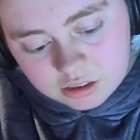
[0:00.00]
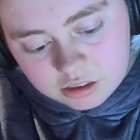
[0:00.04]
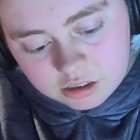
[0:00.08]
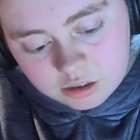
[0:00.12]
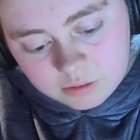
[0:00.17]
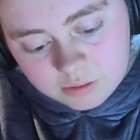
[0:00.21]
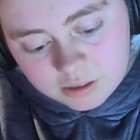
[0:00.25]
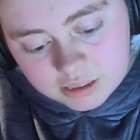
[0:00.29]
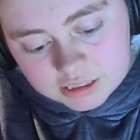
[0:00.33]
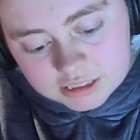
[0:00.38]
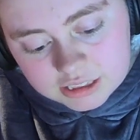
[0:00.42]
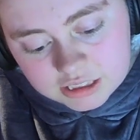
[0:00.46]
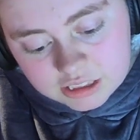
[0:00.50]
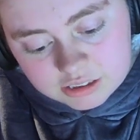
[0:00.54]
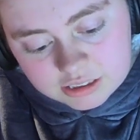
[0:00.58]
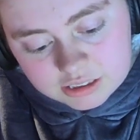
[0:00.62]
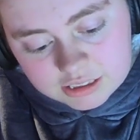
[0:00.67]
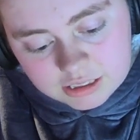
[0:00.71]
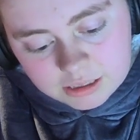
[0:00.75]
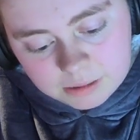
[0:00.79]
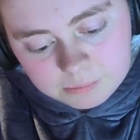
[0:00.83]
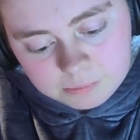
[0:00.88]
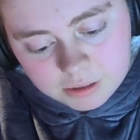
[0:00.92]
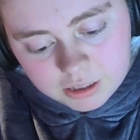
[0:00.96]
Lou
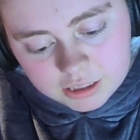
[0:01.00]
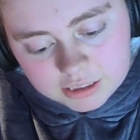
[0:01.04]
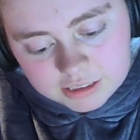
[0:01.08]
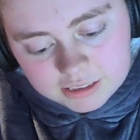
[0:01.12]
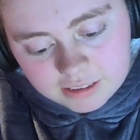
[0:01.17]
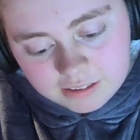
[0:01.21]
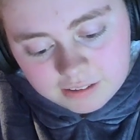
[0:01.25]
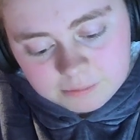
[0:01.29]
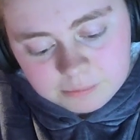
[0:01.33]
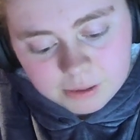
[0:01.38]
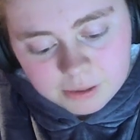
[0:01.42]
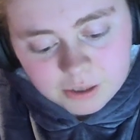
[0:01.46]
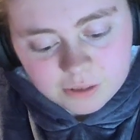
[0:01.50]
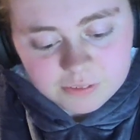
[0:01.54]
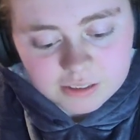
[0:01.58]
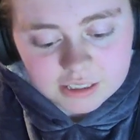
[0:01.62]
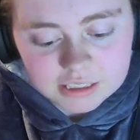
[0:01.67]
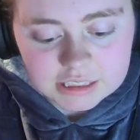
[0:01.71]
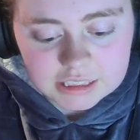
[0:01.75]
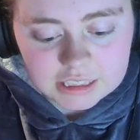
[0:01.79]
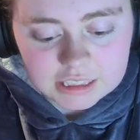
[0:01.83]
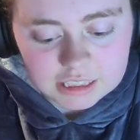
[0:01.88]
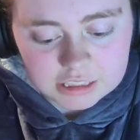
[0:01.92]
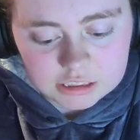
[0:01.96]
executed a perfect,
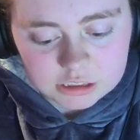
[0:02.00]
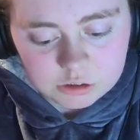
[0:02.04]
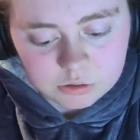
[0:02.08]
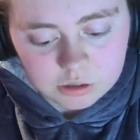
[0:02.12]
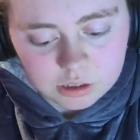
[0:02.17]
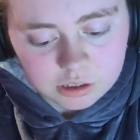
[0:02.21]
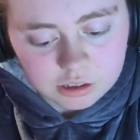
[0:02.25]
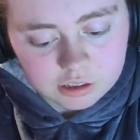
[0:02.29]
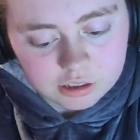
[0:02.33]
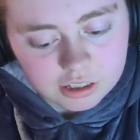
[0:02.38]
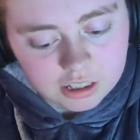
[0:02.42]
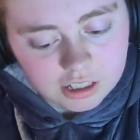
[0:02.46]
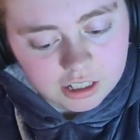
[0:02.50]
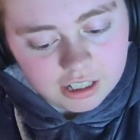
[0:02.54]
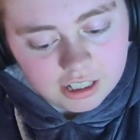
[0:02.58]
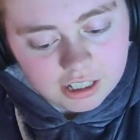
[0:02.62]
perfect stance twirl,